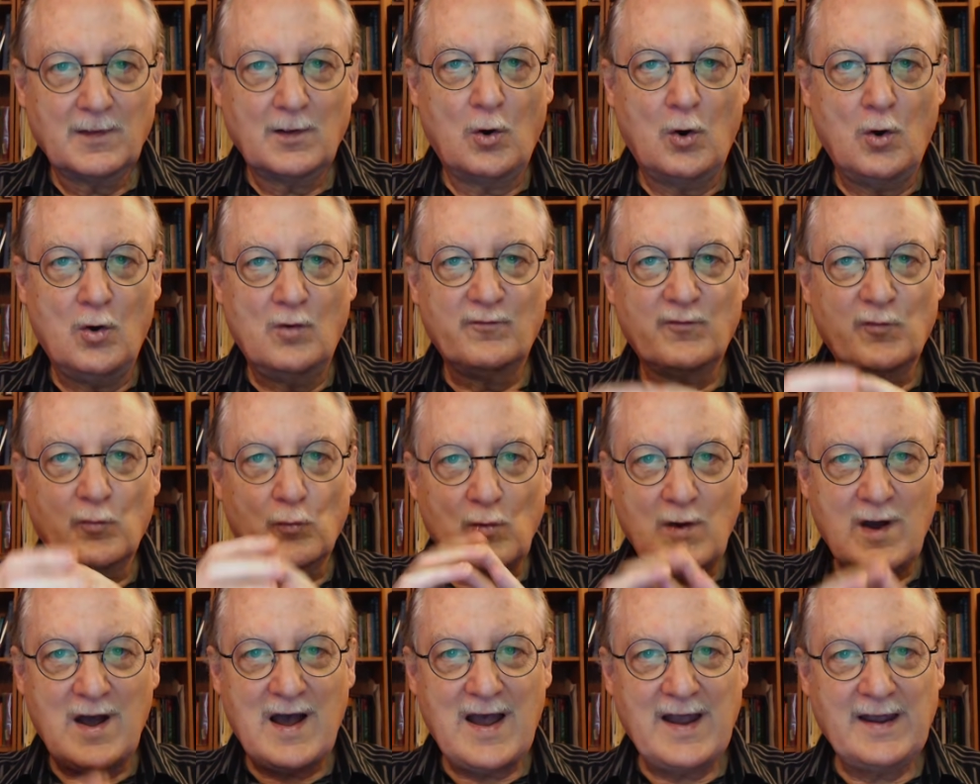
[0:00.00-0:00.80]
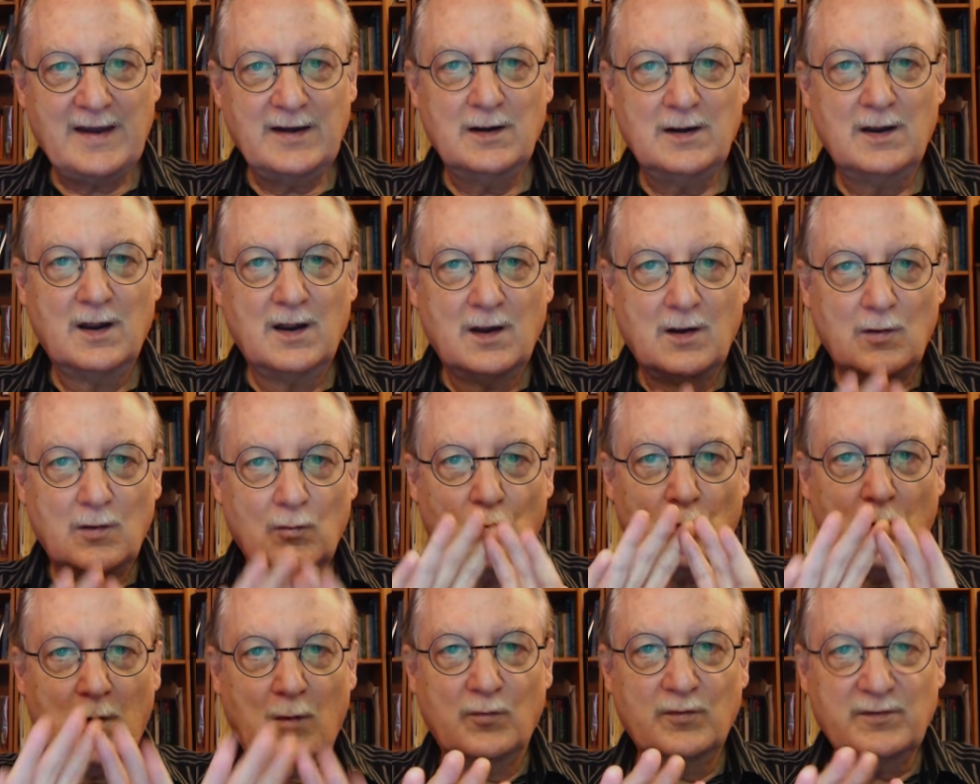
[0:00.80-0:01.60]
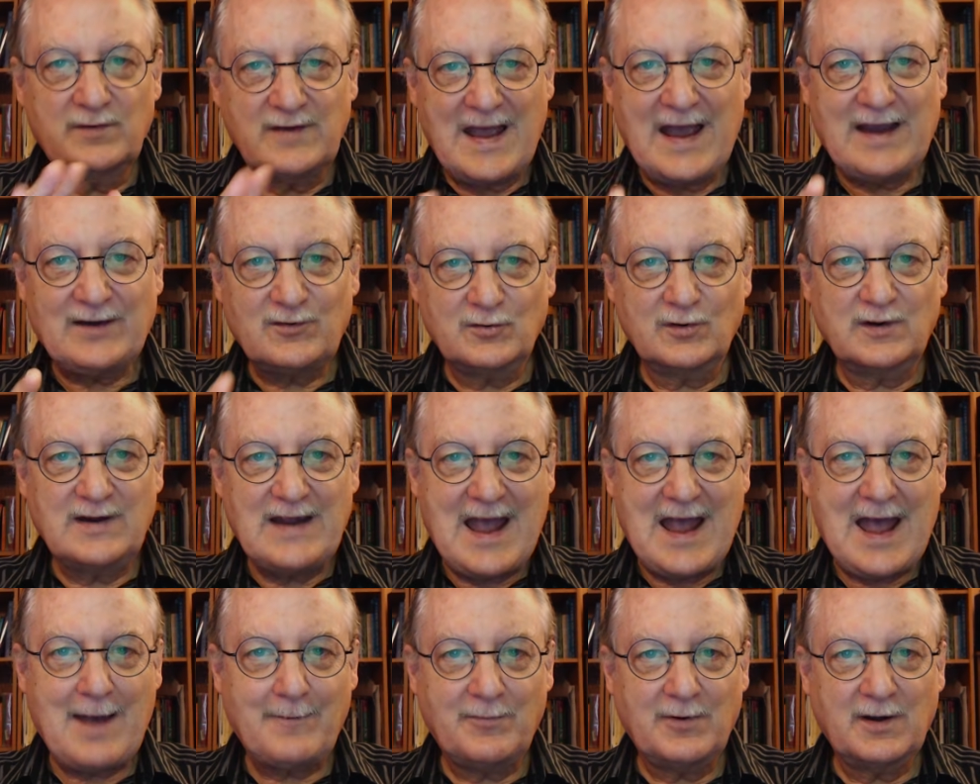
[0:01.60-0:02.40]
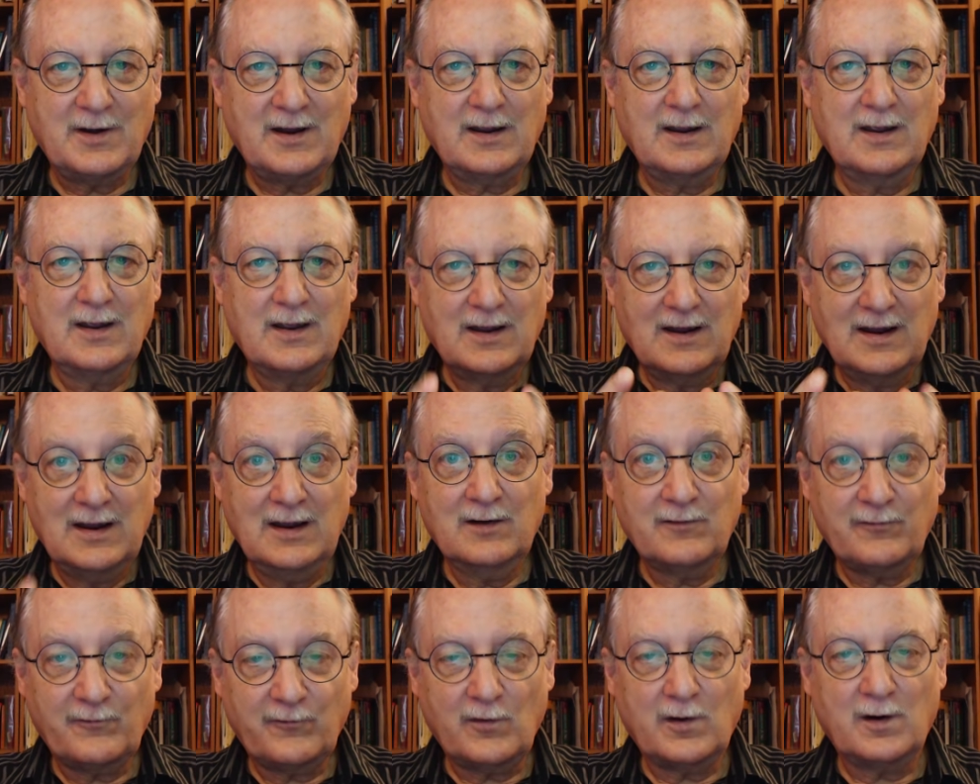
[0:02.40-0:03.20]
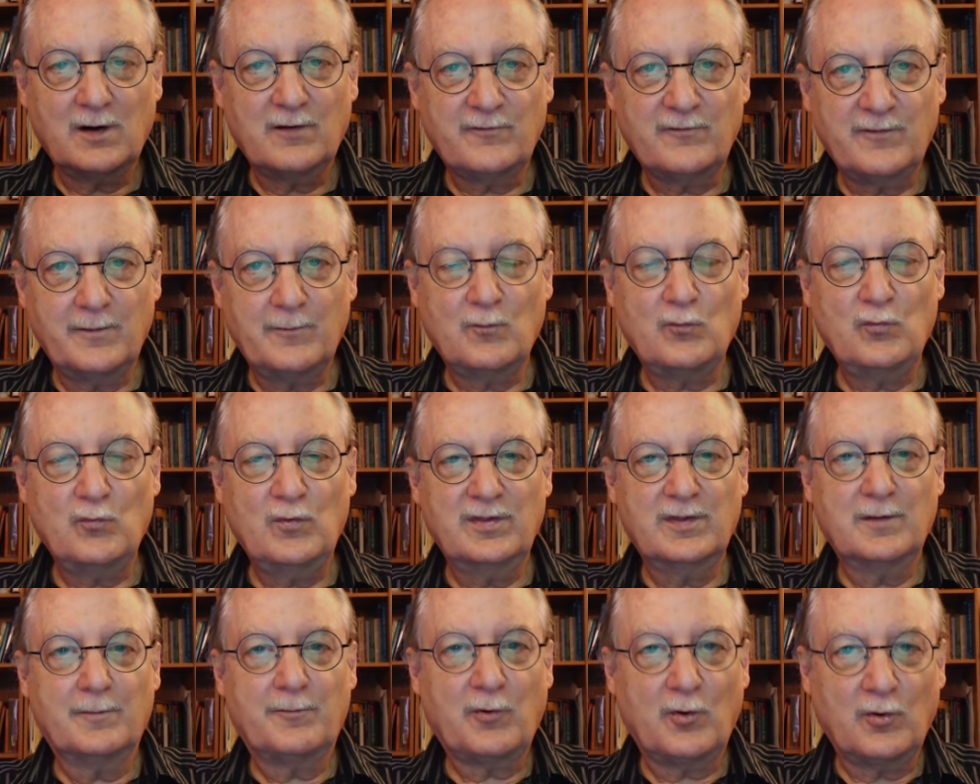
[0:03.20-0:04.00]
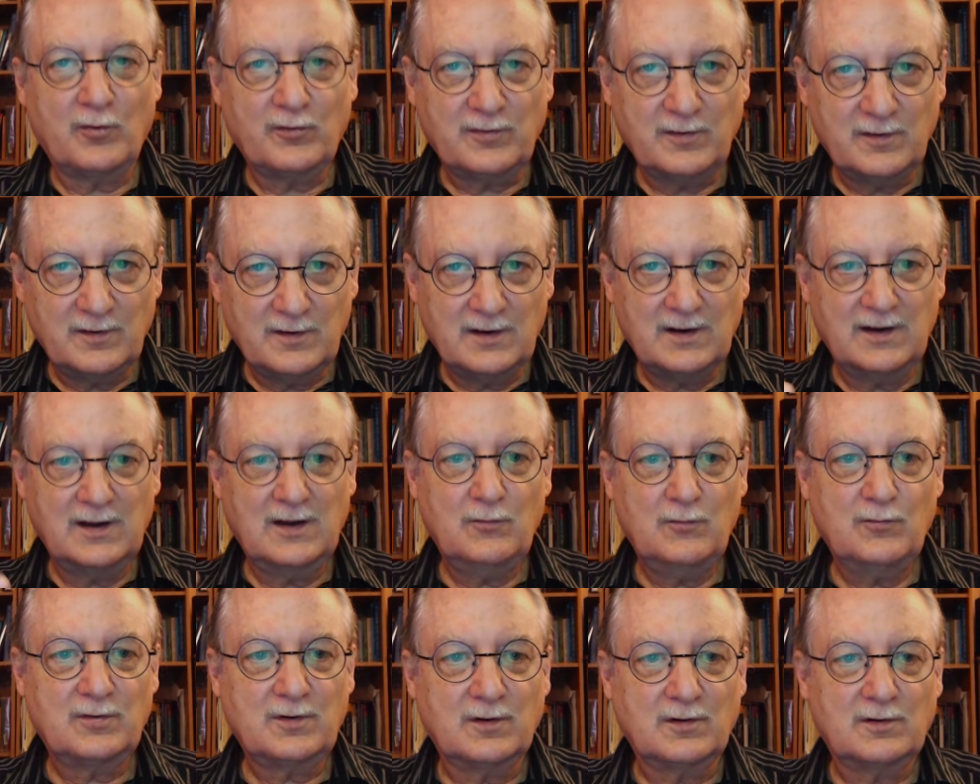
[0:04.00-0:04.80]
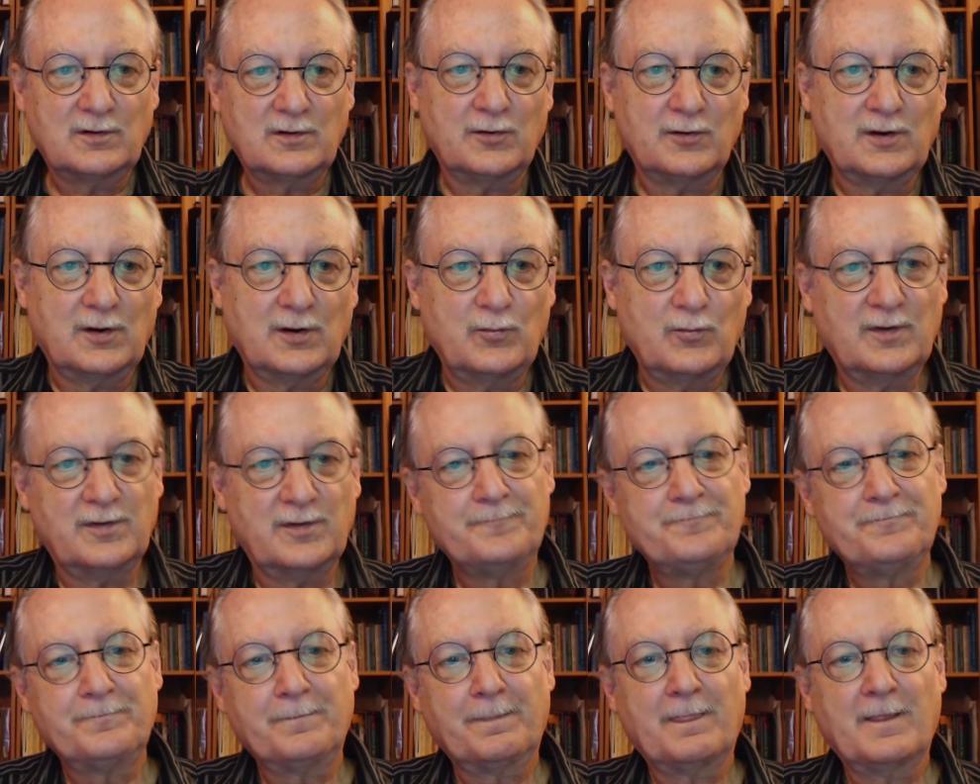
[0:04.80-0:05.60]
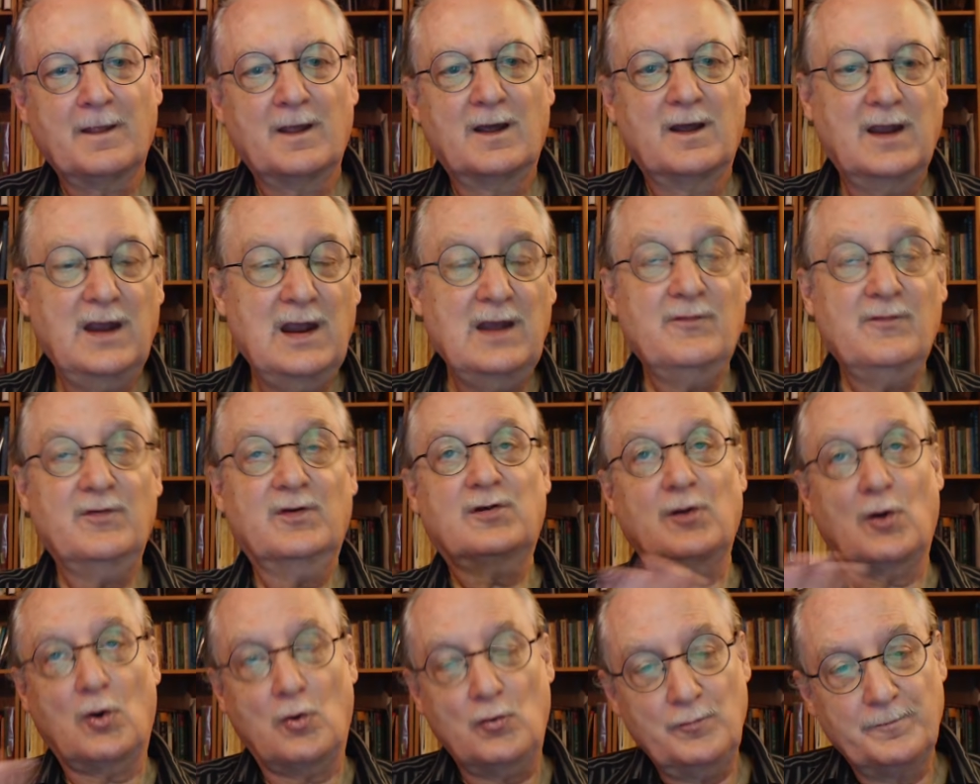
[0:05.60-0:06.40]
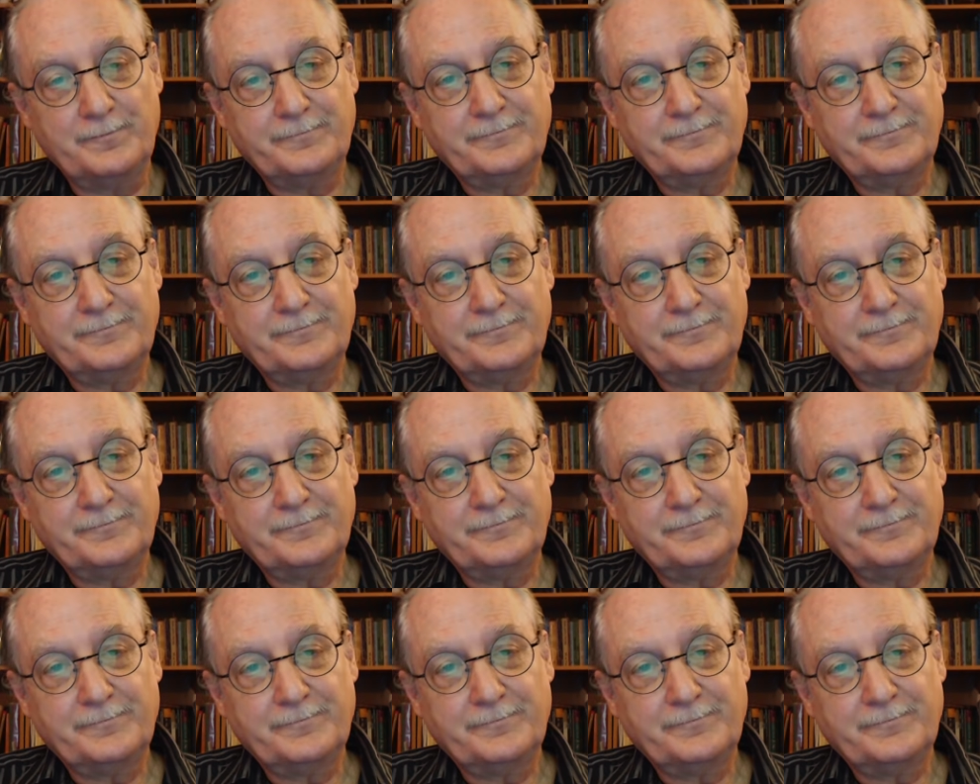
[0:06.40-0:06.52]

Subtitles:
override what was actually happening in front of him with the person that he was consulting with. Even so,